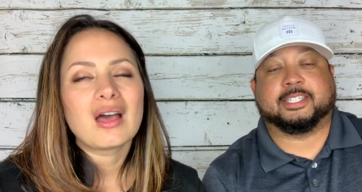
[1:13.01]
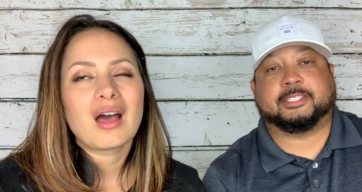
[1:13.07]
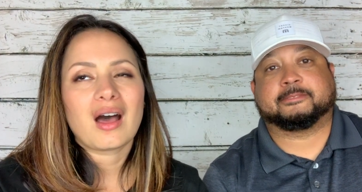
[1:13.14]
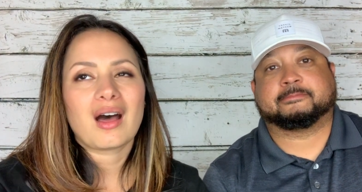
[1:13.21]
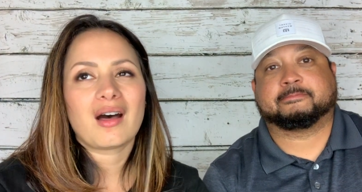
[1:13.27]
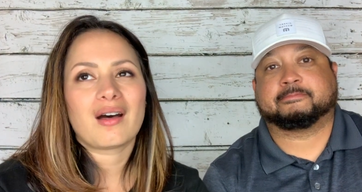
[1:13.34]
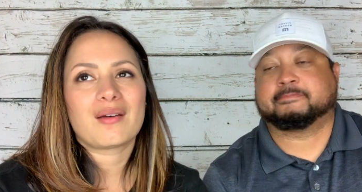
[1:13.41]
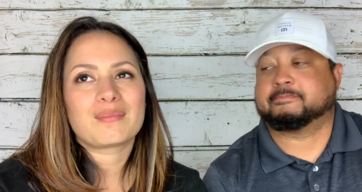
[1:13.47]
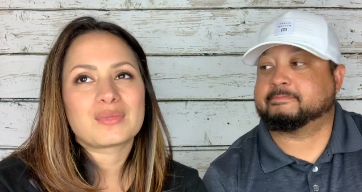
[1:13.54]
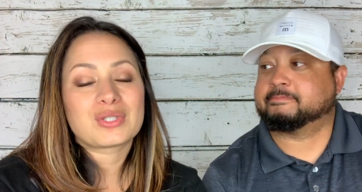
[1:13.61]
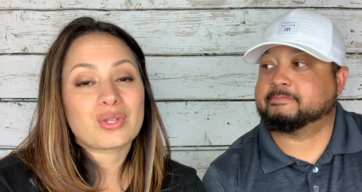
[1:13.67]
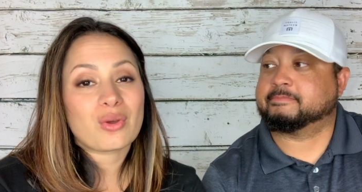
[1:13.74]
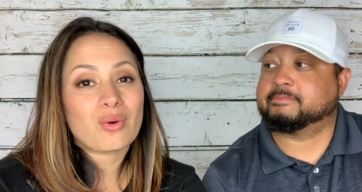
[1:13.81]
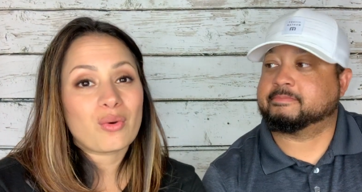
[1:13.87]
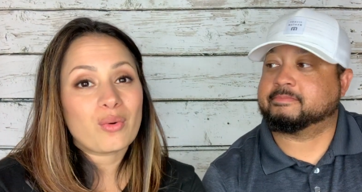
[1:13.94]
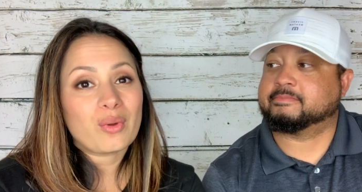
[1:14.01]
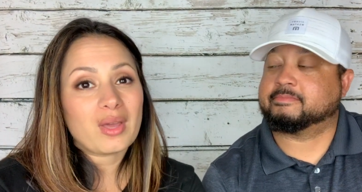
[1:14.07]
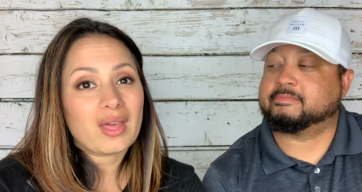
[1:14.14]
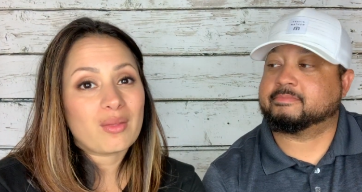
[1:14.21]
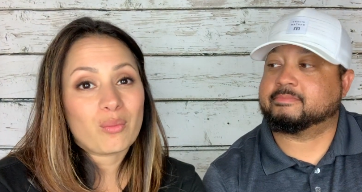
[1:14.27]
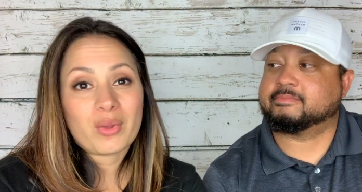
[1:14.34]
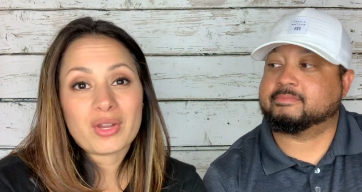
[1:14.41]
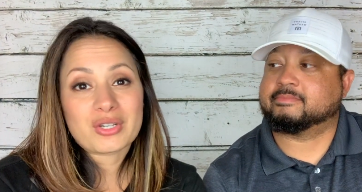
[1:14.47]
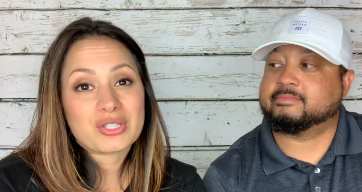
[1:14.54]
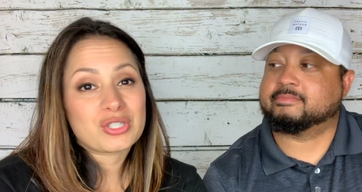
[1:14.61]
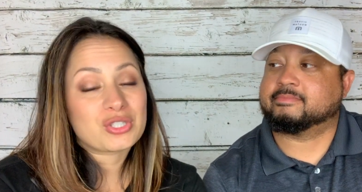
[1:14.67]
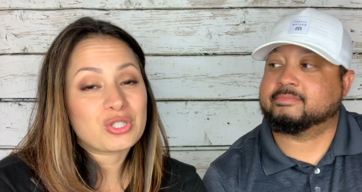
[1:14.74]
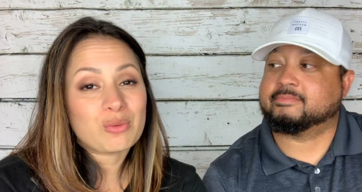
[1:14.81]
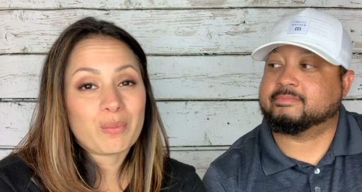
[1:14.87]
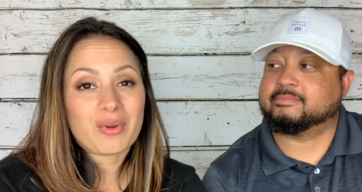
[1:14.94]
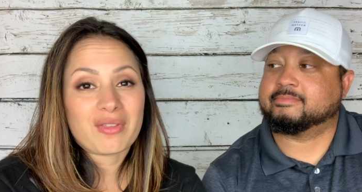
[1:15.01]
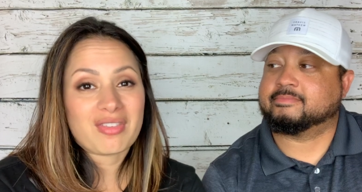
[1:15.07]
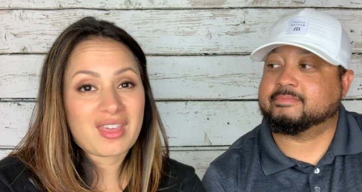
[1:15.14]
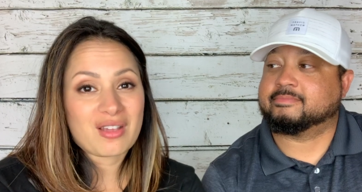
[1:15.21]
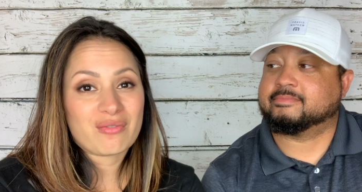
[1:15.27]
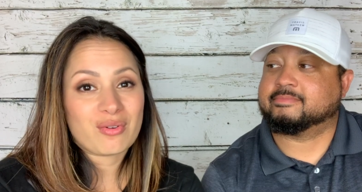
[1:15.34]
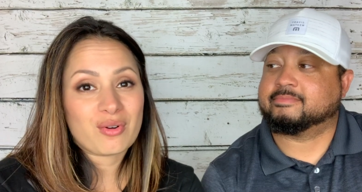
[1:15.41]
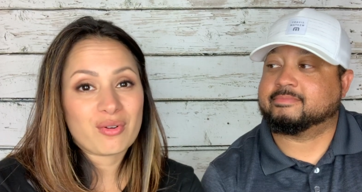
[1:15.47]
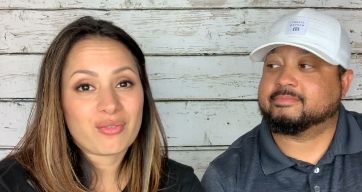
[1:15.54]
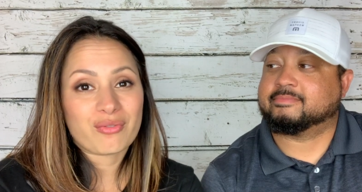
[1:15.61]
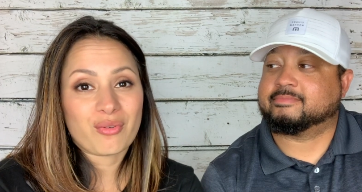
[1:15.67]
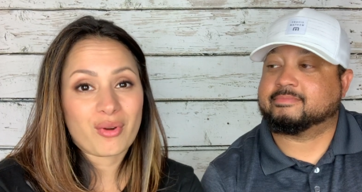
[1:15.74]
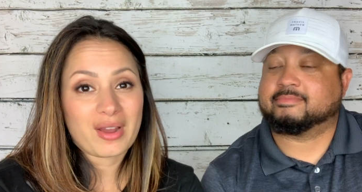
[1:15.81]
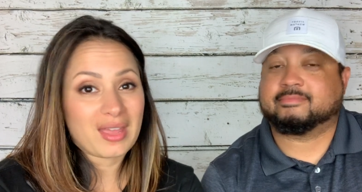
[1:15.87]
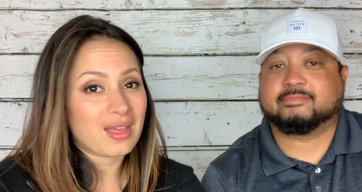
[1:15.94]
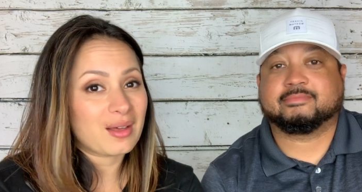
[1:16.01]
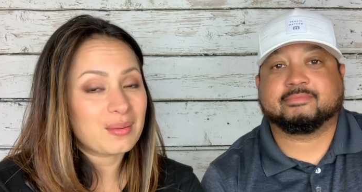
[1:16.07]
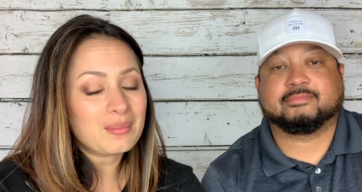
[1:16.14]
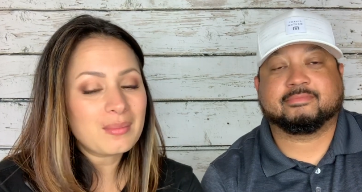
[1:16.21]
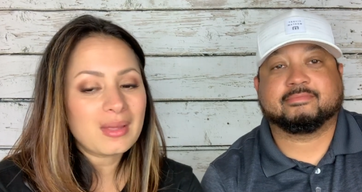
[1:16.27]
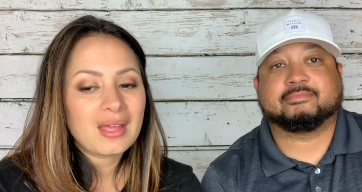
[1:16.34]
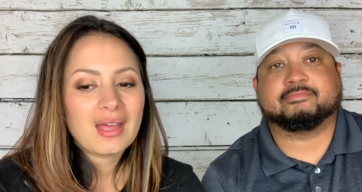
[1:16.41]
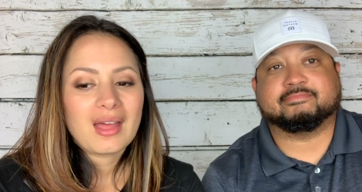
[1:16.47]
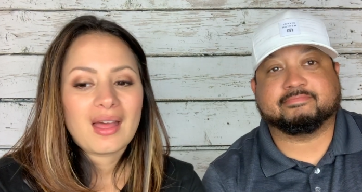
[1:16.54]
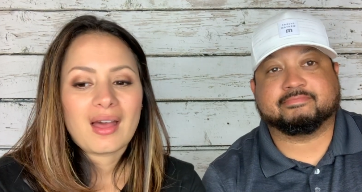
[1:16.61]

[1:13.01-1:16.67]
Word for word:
Speaker 1: Um, so we are just super thankful for him.